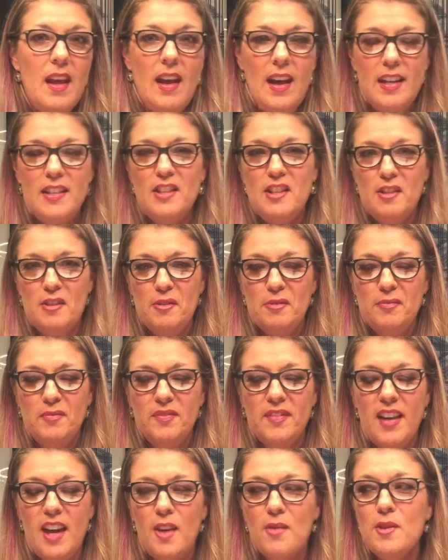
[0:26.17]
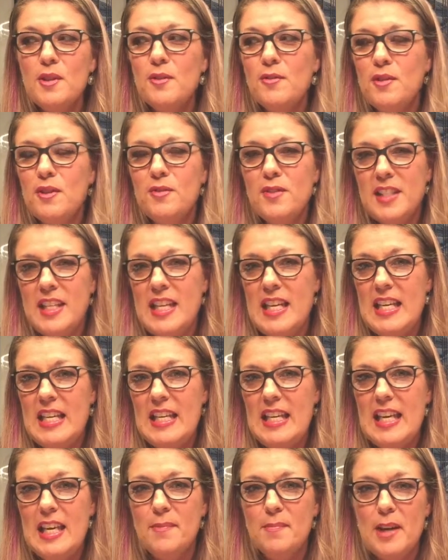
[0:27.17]
I do. I was
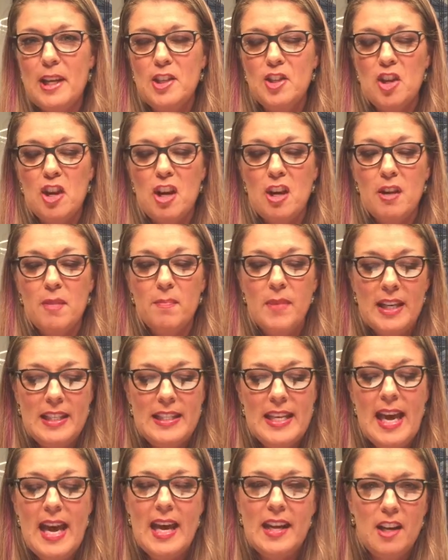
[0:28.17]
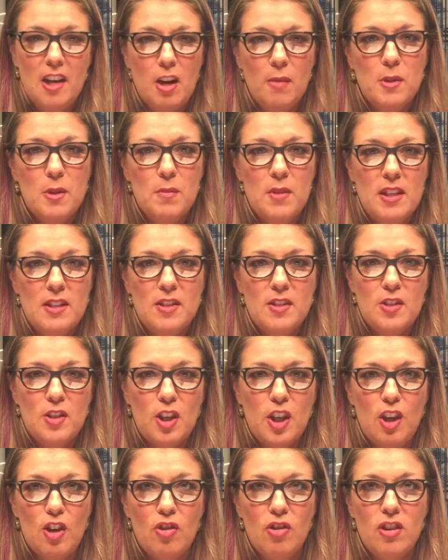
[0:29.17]
15, and my dad helped me to
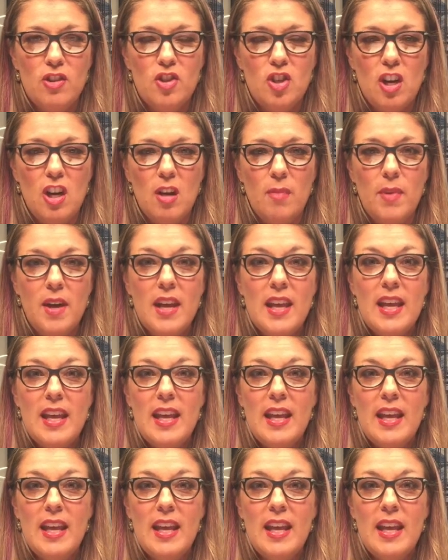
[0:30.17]
secure a job